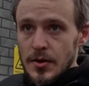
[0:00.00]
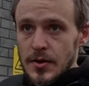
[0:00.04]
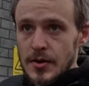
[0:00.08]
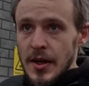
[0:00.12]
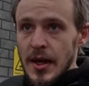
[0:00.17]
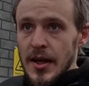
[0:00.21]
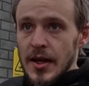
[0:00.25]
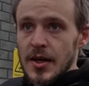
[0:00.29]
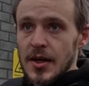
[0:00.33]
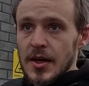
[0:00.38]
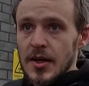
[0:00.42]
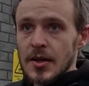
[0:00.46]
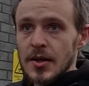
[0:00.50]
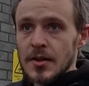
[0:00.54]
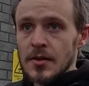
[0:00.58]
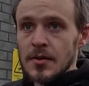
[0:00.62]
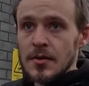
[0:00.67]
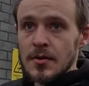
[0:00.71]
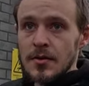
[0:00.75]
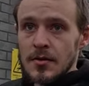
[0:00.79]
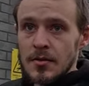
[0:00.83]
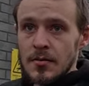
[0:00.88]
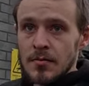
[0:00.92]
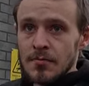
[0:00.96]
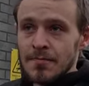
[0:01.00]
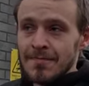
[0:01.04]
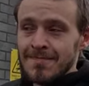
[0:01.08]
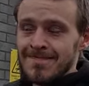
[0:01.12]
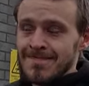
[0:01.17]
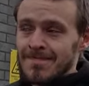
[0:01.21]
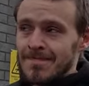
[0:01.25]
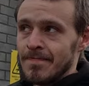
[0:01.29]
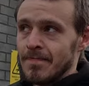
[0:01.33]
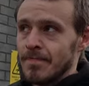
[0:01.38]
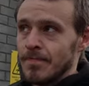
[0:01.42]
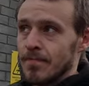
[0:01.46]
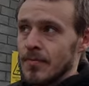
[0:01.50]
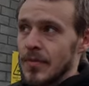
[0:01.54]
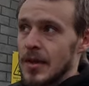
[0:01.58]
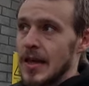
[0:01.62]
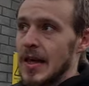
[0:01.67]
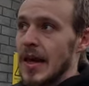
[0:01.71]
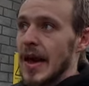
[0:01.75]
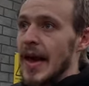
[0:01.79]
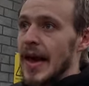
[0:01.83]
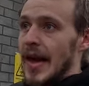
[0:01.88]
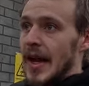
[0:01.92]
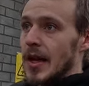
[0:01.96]
they can
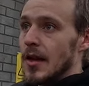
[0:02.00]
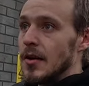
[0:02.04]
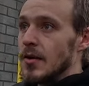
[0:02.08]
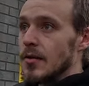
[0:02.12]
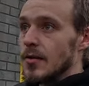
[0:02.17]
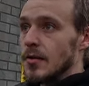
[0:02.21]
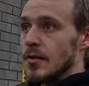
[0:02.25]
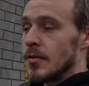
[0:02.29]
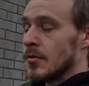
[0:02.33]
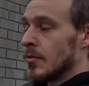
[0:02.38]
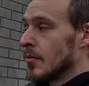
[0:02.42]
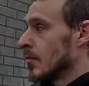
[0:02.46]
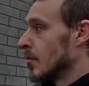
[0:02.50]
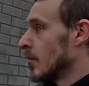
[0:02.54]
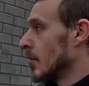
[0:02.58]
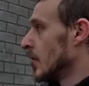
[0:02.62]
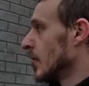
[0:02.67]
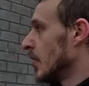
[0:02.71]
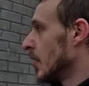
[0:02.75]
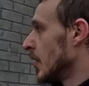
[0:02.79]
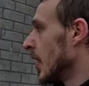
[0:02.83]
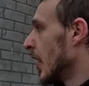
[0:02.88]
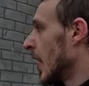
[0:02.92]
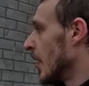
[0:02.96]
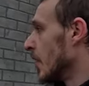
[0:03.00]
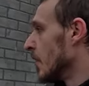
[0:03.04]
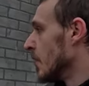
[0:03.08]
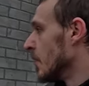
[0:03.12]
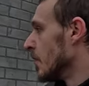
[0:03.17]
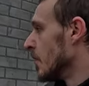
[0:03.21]
you get can in. get in there easy. Yeah.